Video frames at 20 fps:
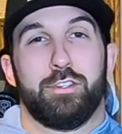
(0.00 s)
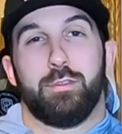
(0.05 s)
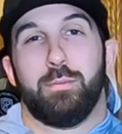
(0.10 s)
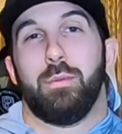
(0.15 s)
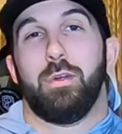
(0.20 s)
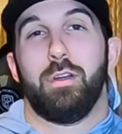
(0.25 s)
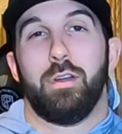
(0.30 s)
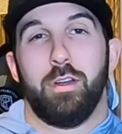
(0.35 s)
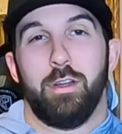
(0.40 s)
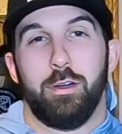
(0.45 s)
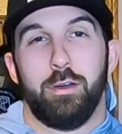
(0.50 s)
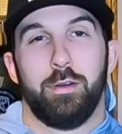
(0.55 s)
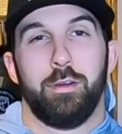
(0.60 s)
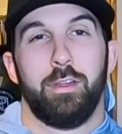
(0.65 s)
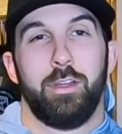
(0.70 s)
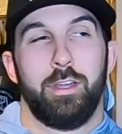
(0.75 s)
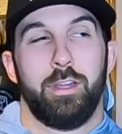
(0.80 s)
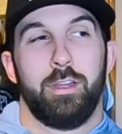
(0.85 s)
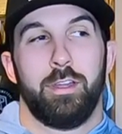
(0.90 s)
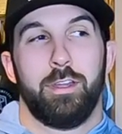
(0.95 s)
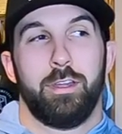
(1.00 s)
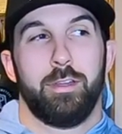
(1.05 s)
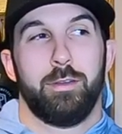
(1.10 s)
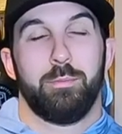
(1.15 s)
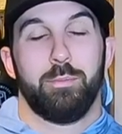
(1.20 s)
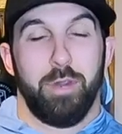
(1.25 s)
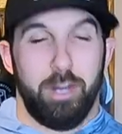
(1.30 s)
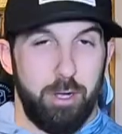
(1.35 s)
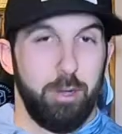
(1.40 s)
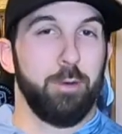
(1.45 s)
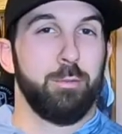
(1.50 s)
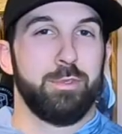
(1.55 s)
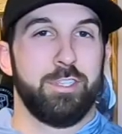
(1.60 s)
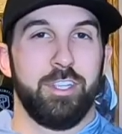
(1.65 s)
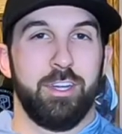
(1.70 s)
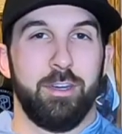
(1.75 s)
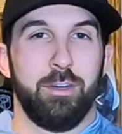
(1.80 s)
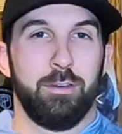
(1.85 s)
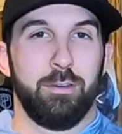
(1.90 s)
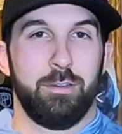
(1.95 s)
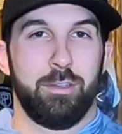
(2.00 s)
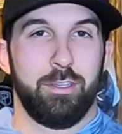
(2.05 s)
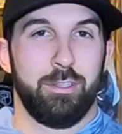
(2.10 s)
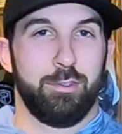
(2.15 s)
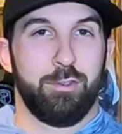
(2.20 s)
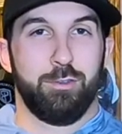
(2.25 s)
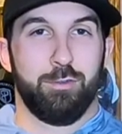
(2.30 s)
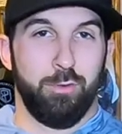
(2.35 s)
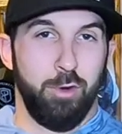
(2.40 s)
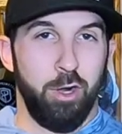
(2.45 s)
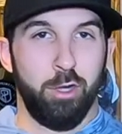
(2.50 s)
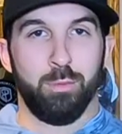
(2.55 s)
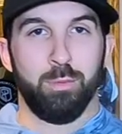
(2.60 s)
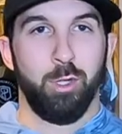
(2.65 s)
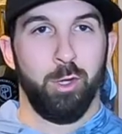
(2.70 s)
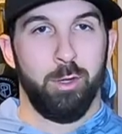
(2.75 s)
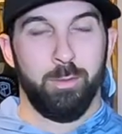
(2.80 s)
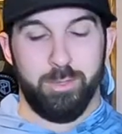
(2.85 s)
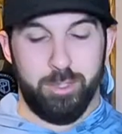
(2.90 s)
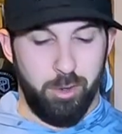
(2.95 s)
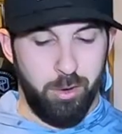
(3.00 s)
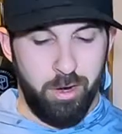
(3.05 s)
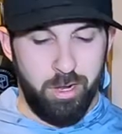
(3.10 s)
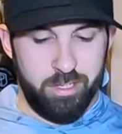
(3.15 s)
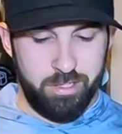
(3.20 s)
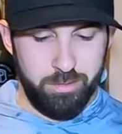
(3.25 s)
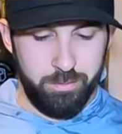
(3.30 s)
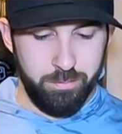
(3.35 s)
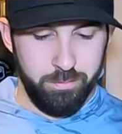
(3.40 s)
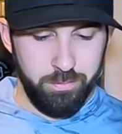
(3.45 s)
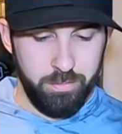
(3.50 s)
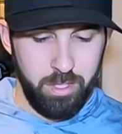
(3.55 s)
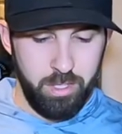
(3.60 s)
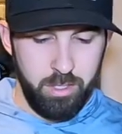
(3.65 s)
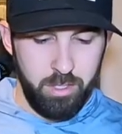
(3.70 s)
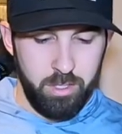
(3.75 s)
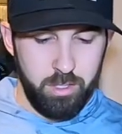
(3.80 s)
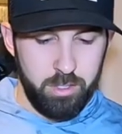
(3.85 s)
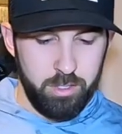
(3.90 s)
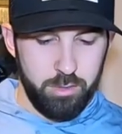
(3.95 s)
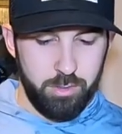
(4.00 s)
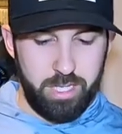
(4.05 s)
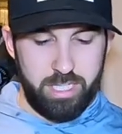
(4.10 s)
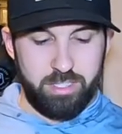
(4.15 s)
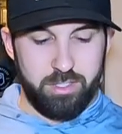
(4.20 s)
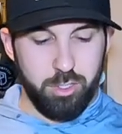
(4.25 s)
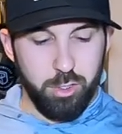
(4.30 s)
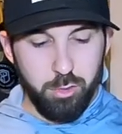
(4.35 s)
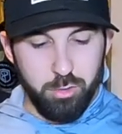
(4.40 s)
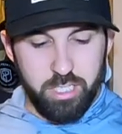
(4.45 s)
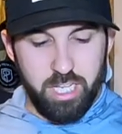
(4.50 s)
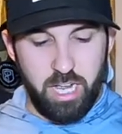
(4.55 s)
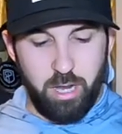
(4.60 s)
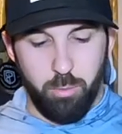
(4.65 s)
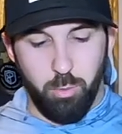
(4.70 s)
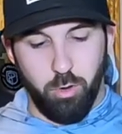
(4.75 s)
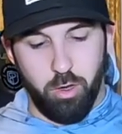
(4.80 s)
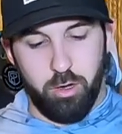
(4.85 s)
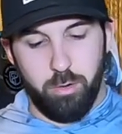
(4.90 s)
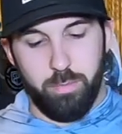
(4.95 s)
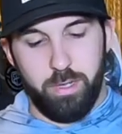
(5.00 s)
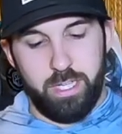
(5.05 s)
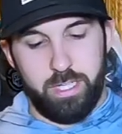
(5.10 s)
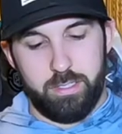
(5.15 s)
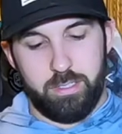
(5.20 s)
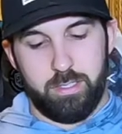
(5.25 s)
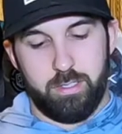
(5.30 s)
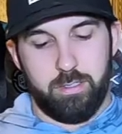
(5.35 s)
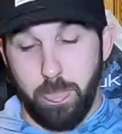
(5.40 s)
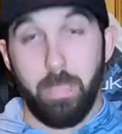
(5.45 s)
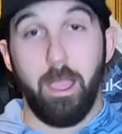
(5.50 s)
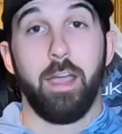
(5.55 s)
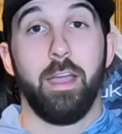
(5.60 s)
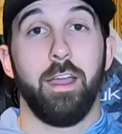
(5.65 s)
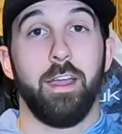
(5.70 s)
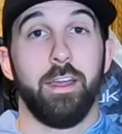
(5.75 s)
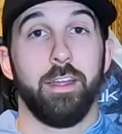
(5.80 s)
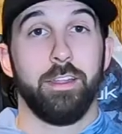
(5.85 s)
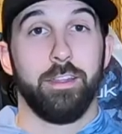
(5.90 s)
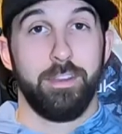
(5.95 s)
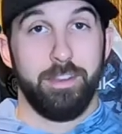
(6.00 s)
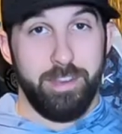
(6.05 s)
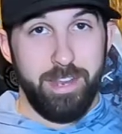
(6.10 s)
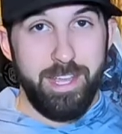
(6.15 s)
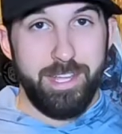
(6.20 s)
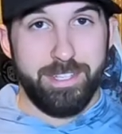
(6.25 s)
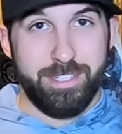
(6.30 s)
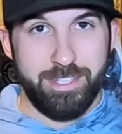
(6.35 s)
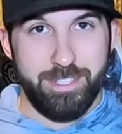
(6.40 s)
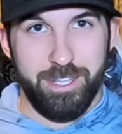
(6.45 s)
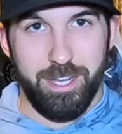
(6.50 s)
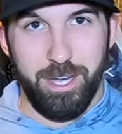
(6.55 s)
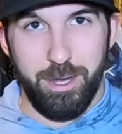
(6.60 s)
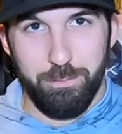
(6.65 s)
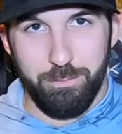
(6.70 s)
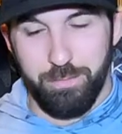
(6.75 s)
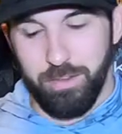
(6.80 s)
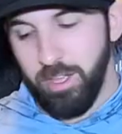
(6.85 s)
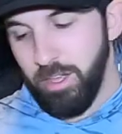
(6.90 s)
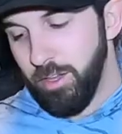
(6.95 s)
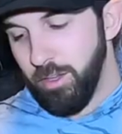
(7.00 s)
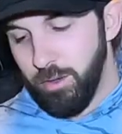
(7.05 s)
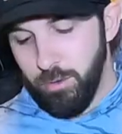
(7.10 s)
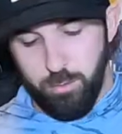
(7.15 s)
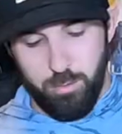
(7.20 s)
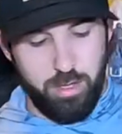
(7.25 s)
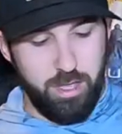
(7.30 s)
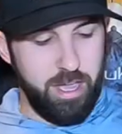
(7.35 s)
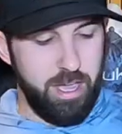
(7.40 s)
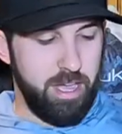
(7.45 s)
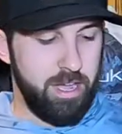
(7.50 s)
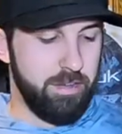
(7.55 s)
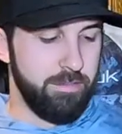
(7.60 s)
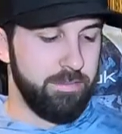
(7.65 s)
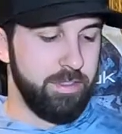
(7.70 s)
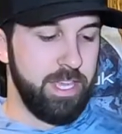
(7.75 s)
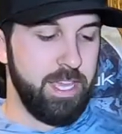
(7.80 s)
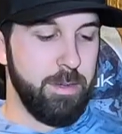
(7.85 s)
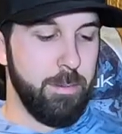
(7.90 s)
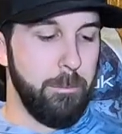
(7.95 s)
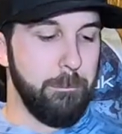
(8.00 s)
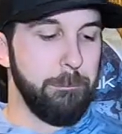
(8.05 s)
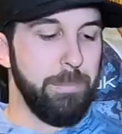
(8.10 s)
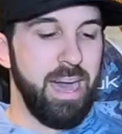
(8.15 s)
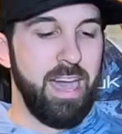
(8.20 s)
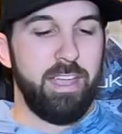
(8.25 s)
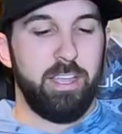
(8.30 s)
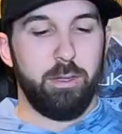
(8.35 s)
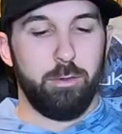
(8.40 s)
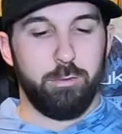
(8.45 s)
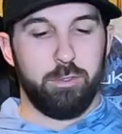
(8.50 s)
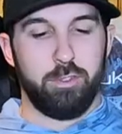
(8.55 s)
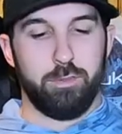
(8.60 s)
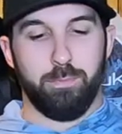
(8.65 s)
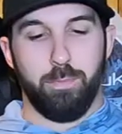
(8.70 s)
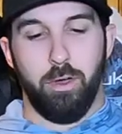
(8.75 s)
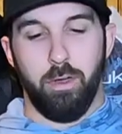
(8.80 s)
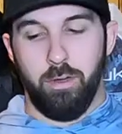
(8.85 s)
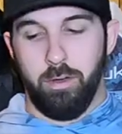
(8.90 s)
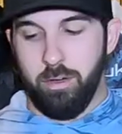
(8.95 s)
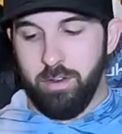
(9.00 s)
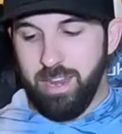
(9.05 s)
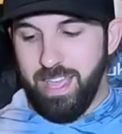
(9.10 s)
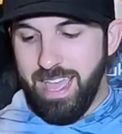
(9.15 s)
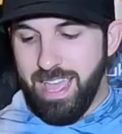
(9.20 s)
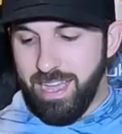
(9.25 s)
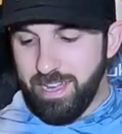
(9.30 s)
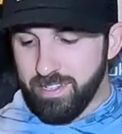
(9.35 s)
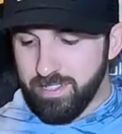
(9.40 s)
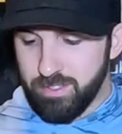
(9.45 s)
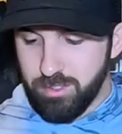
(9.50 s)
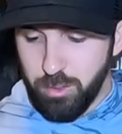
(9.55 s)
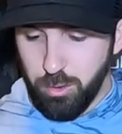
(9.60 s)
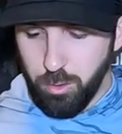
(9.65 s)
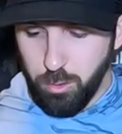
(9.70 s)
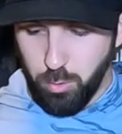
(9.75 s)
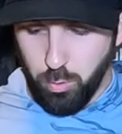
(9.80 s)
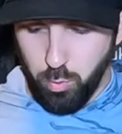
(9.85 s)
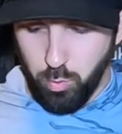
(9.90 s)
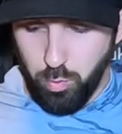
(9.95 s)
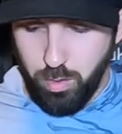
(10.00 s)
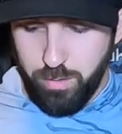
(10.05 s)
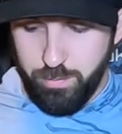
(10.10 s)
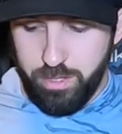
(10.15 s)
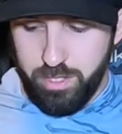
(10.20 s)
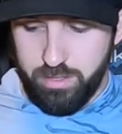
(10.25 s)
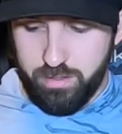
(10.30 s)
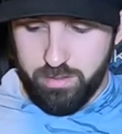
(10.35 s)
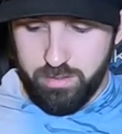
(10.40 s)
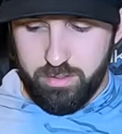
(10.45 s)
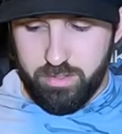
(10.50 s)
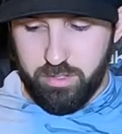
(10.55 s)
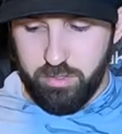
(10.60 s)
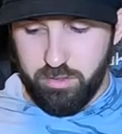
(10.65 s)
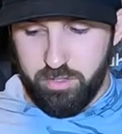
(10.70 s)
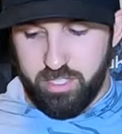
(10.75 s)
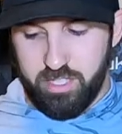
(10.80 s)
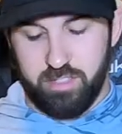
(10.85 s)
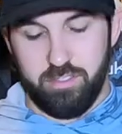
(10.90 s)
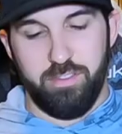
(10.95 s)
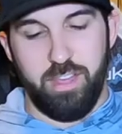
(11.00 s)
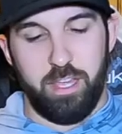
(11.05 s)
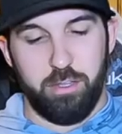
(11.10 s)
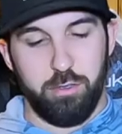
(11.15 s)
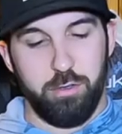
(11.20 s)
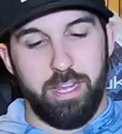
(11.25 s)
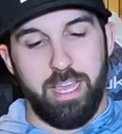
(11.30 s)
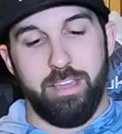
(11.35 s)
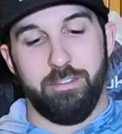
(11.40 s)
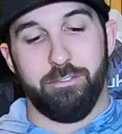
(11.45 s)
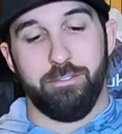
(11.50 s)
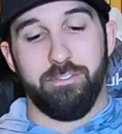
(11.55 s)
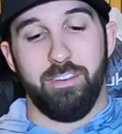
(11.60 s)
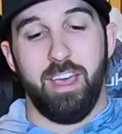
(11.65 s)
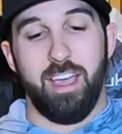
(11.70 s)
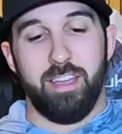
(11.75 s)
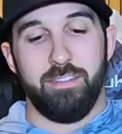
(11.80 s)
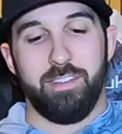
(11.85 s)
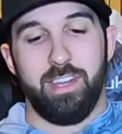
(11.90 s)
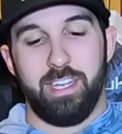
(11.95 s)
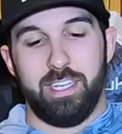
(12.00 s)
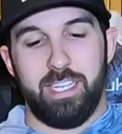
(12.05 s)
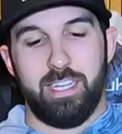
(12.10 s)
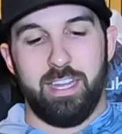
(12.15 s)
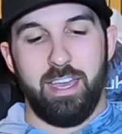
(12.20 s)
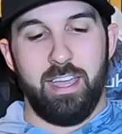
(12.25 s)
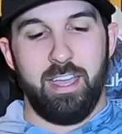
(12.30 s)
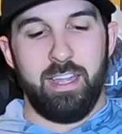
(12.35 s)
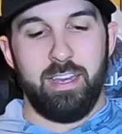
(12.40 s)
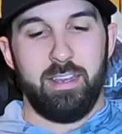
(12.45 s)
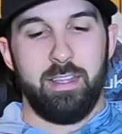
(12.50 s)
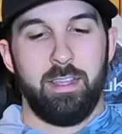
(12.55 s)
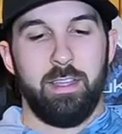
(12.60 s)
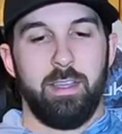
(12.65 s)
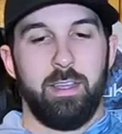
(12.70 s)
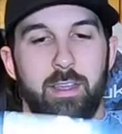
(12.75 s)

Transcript: tomorrow, but I hope so because frog blowups are awesome. So we got two topwater baits. Next up, we have the Biospawn Exo Ribbon. So this is valued at $5.99.